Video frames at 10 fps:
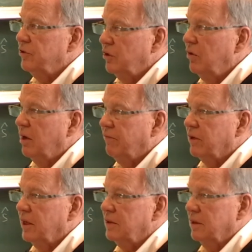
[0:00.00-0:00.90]
you know, I
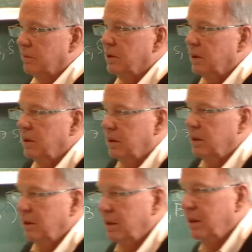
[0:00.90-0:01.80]
forgot something.
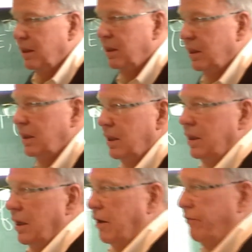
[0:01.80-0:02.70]

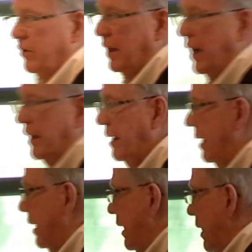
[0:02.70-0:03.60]
I forgot
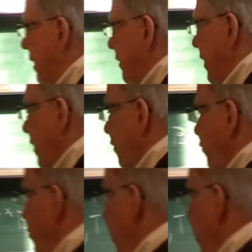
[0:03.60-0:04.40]
that if you